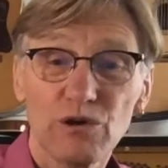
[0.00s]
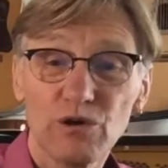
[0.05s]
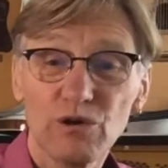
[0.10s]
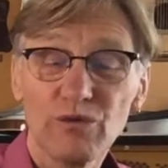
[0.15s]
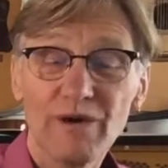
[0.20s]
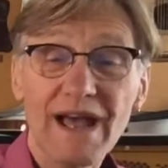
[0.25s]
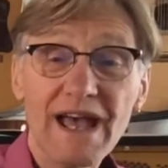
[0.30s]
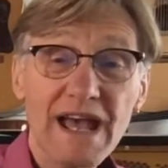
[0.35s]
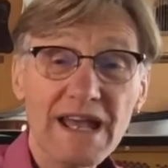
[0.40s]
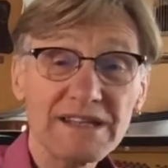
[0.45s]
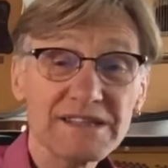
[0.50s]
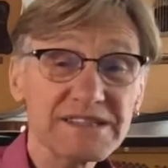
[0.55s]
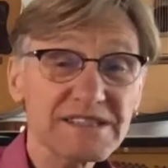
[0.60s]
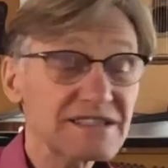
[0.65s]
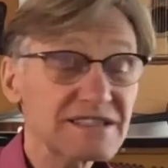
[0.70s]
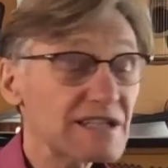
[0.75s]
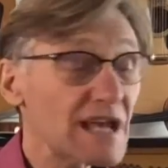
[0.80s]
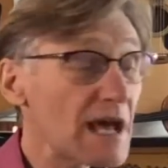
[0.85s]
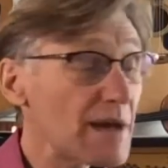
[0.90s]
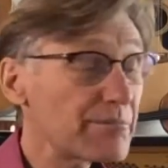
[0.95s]
When you
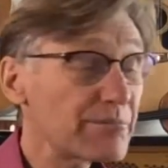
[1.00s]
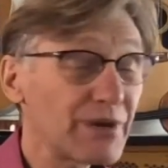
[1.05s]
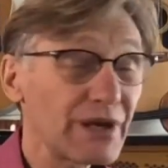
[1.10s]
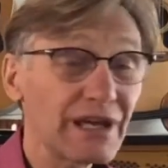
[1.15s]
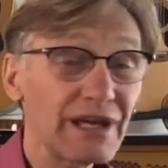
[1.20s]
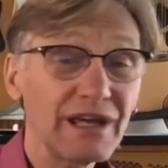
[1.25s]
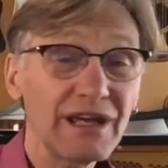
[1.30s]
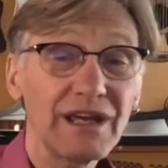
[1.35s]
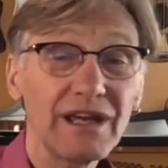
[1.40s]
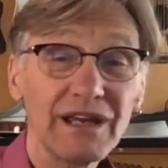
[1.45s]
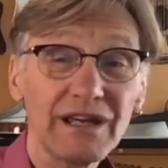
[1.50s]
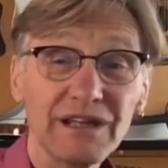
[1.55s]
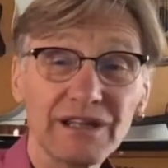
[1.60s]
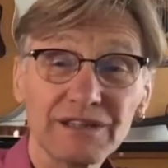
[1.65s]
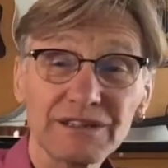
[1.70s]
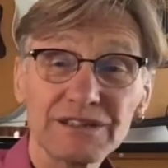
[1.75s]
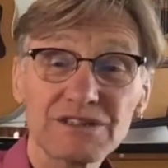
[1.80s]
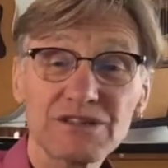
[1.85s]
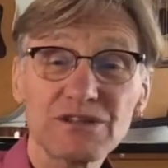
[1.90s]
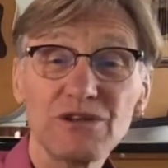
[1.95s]
step
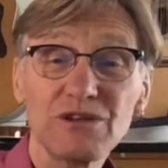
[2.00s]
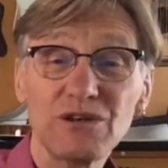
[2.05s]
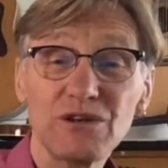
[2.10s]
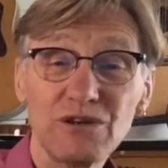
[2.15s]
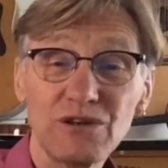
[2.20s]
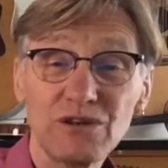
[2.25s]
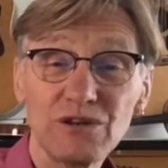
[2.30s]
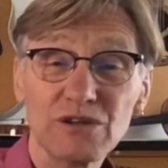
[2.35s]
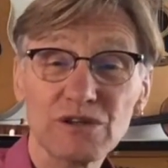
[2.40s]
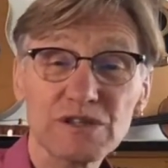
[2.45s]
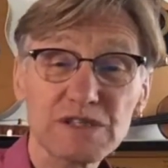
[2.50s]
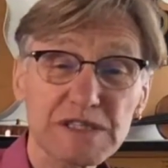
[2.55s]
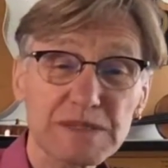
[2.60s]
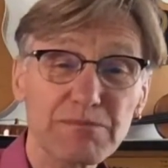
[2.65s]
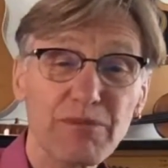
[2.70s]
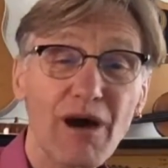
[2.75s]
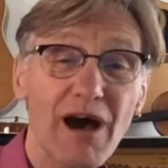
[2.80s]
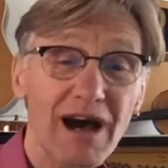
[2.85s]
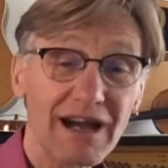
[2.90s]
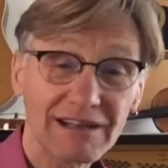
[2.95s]
into the
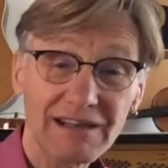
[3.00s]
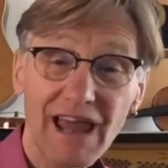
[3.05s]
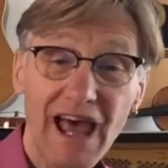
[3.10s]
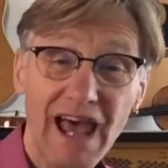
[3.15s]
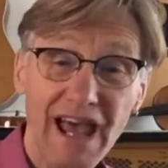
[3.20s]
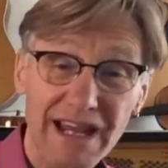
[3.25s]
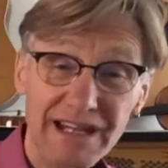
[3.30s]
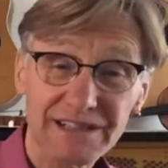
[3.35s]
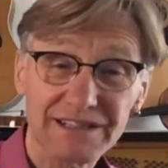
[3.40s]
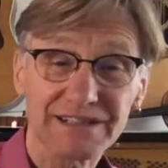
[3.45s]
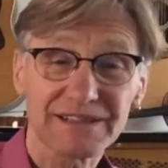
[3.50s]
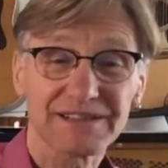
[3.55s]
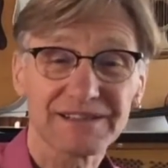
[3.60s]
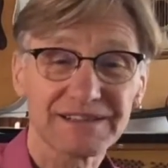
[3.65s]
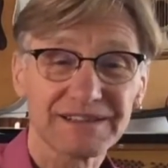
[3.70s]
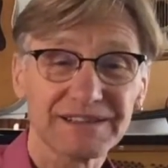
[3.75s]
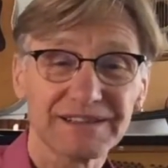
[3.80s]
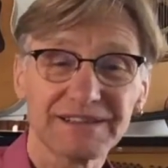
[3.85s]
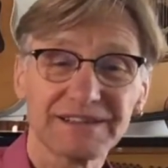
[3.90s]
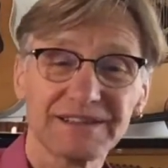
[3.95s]
spotlight,
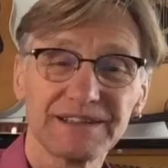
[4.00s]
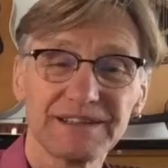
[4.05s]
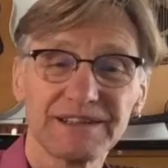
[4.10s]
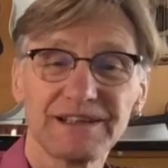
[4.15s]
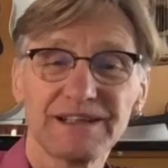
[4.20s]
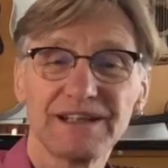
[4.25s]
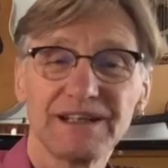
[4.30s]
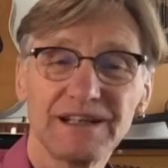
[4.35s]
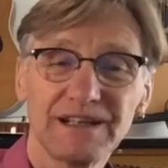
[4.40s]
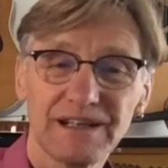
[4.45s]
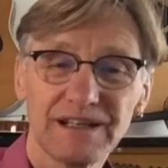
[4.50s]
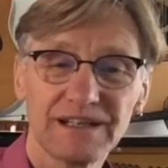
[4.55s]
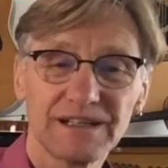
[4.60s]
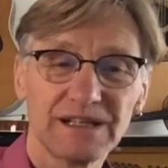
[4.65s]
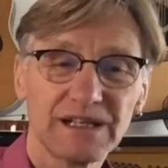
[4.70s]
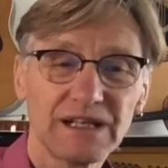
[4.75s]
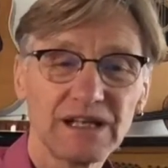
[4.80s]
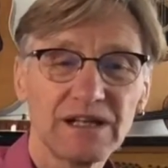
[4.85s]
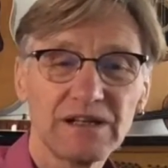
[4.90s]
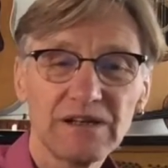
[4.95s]

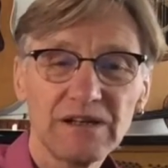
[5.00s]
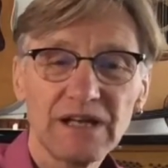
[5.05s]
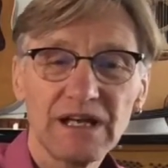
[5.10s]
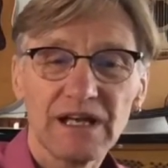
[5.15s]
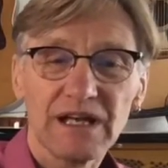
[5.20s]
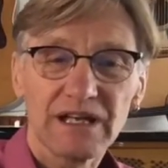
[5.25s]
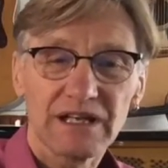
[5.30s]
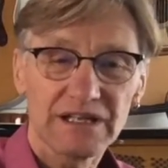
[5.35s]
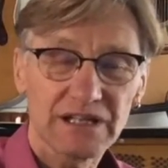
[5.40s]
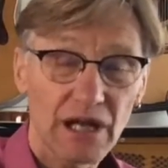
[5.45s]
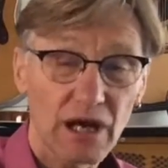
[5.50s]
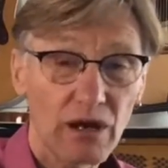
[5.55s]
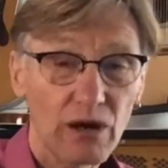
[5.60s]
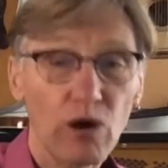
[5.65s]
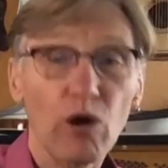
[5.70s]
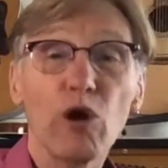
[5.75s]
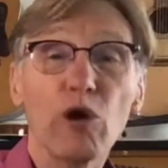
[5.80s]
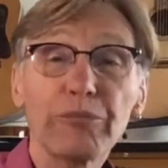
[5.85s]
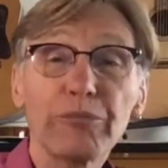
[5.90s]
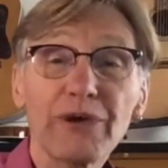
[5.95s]
you
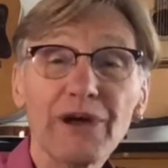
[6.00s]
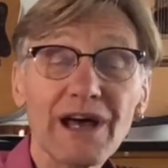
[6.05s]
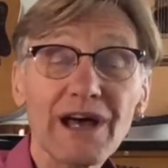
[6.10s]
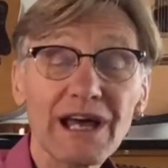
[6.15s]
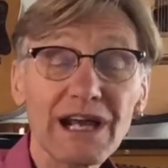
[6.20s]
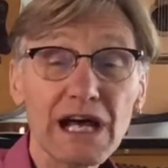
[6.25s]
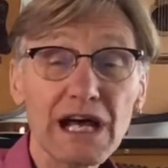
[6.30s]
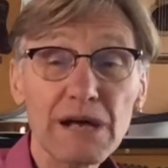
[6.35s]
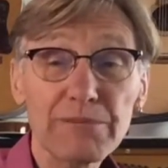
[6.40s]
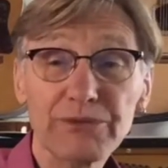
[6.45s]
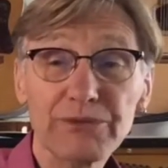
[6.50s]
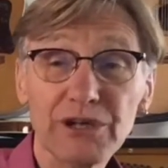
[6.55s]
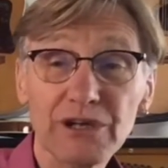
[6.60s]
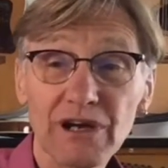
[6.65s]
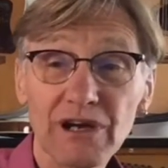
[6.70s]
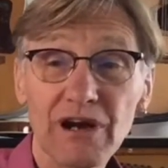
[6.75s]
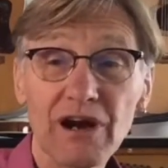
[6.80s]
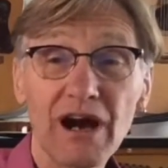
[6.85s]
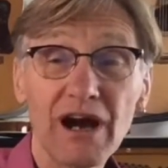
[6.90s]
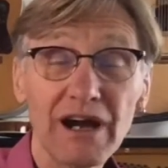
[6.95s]
open up
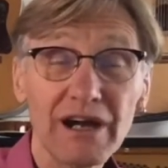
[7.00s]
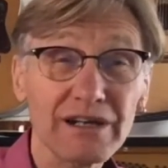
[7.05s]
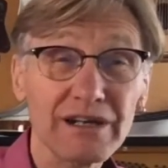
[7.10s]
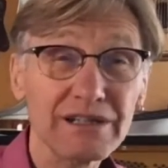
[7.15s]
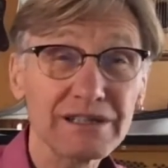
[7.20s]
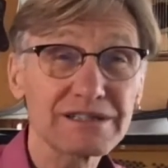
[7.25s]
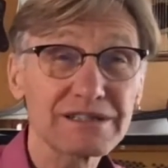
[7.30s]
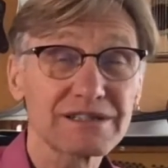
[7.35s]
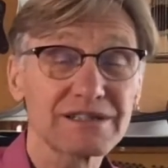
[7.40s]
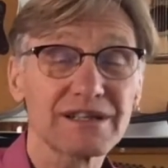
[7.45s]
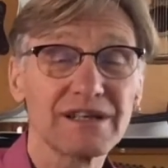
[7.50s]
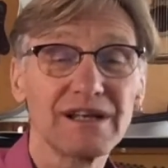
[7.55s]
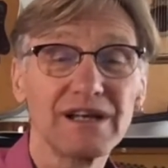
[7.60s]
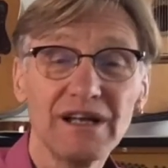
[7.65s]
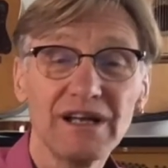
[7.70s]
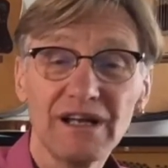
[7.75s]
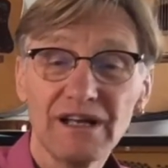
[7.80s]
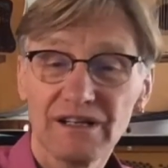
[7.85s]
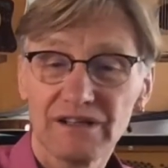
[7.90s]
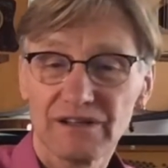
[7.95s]
your heart,
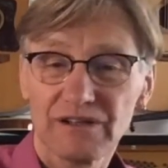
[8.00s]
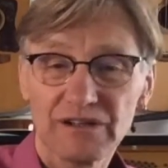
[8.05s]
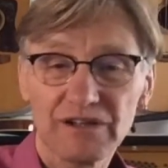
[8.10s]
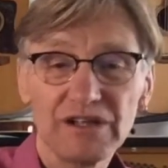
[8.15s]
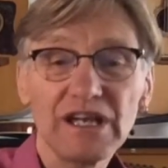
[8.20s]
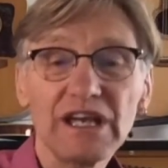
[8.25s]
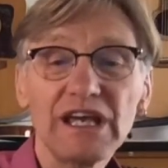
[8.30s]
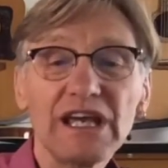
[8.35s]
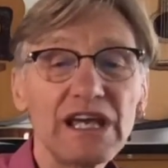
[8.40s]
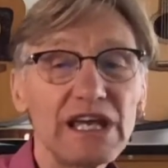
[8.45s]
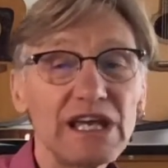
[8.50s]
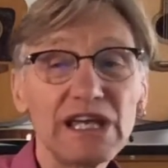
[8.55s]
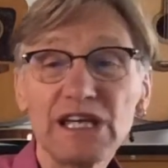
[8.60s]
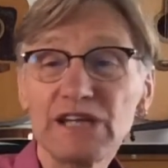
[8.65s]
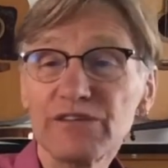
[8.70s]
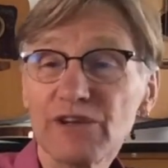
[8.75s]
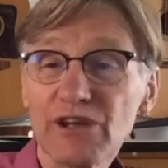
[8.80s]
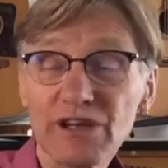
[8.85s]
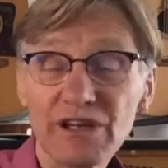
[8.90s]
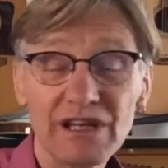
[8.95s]

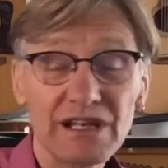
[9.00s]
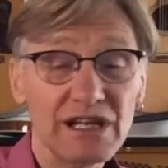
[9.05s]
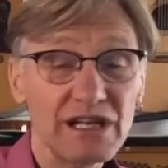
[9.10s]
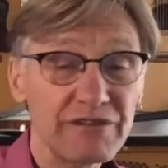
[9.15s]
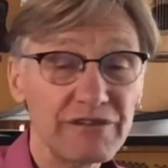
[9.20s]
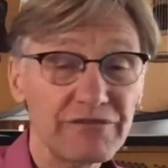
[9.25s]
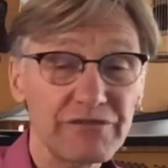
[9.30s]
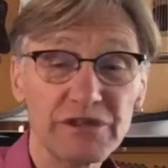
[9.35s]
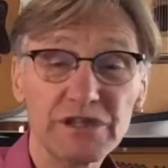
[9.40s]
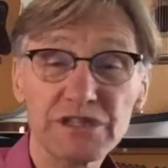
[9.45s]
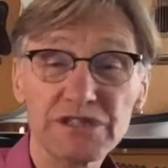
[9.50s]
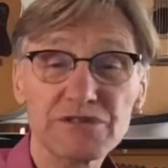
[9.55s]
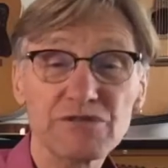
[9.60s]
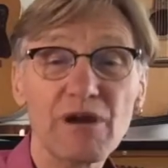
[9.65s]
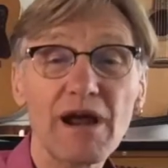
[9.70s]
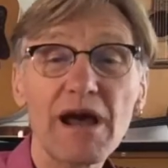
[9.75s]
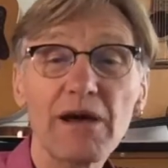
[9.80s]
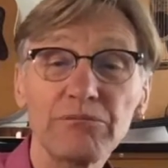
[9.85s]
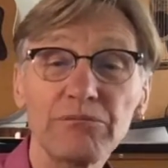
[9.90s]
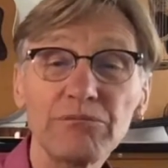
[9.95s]
even if you
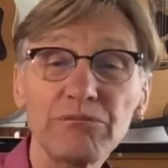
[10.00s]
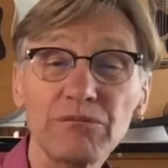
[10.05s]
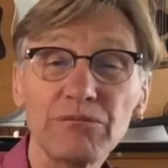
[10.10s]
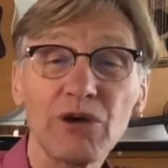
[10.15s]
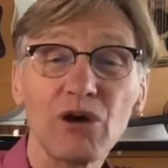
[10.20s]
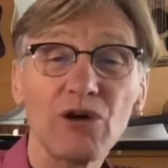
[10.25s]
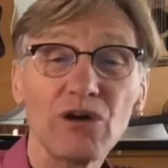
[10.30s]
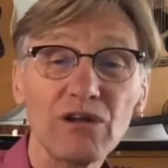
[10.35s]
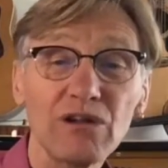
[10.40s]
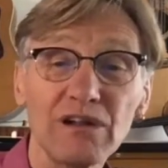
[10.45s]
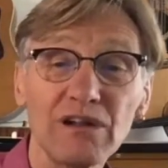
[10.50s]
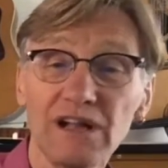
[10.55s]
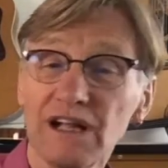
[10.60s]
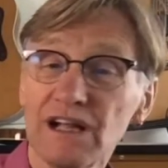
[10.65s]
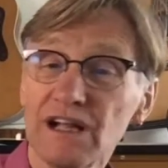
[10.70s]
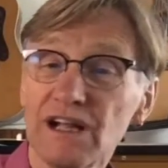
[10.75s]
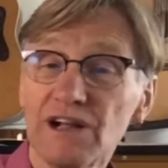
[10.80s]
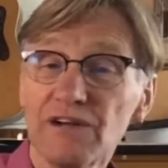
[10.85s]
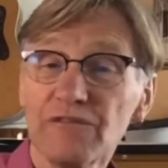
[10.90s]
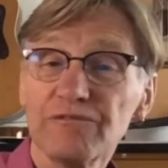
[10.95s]
tremble
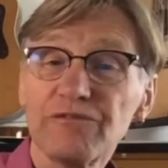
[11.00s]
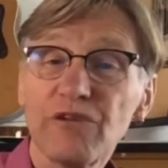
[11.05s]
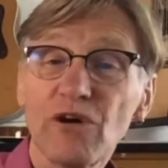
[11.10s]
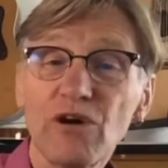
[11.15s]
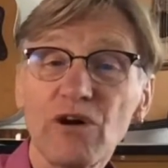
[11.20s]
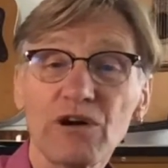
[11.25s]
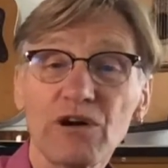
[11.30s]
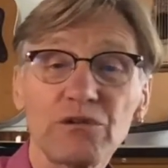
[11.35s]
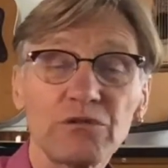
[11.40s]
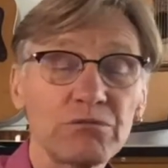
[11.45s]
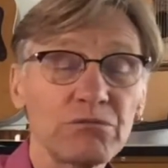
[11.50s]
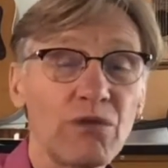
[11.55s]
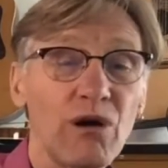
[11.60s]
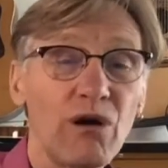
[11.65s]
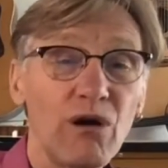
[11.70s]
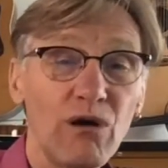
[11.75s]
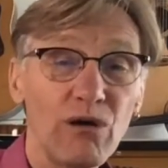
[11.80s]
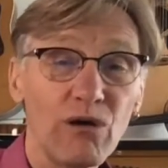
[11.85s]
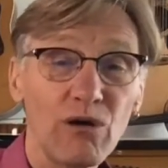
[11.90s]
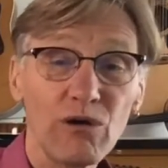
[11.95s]
for a
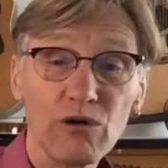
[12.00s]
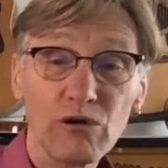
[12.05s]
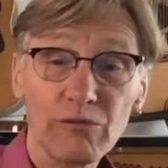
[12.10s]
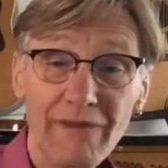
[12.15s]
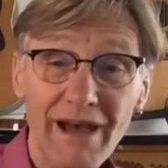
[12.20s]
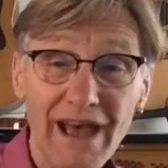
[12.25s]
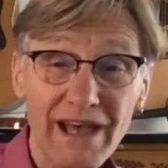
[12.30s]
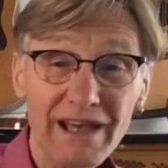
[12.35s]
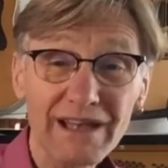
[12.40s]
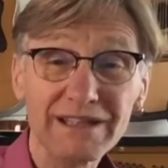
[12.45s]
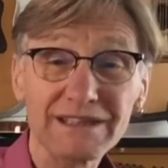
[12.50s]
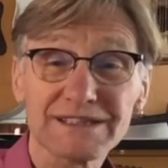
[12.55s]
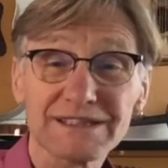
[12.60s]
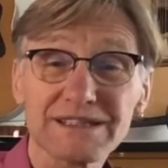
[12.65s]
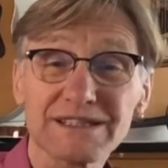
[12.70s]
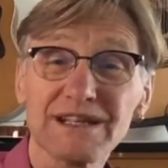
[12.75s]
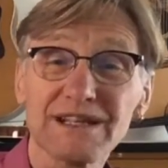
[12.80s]
moment.